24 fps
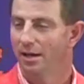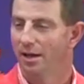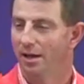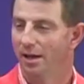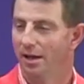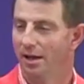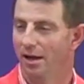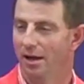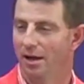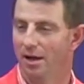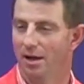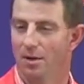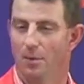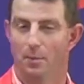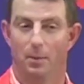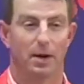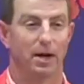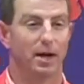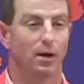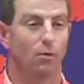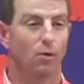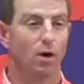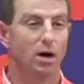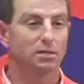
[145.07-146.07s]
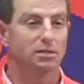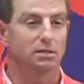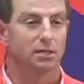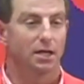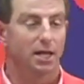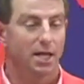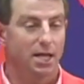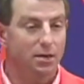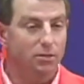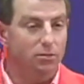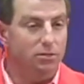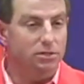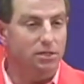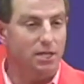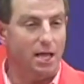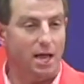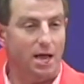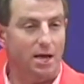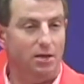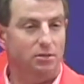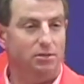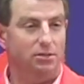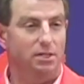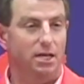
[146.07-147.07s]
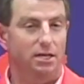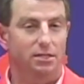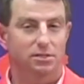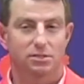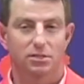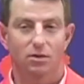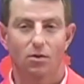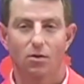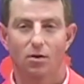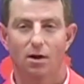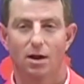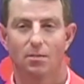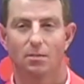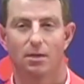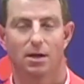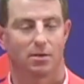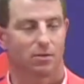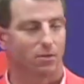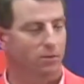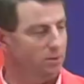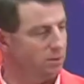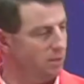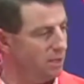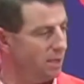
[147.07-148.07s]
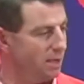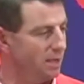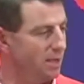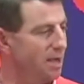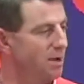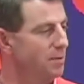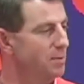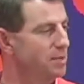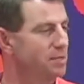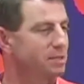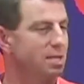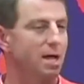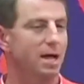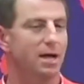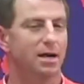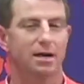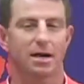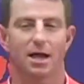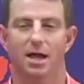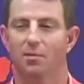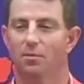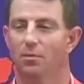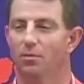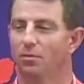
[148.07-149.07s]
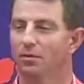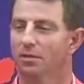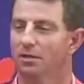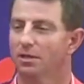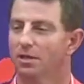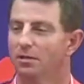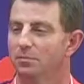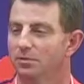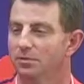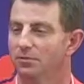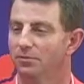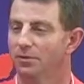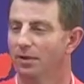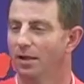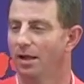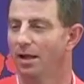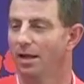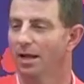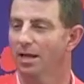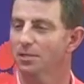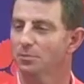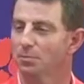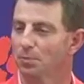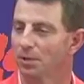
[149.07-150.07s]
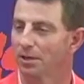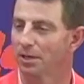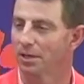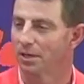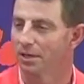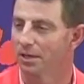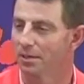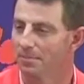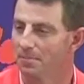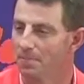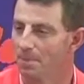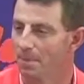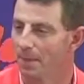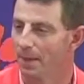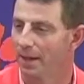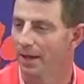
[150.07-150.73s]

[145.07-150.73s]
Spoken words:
But it wasn't. He was the house next door. And I'm like, well, dadgum, he's got a neighbor with a Clemson flag. That's pretty good.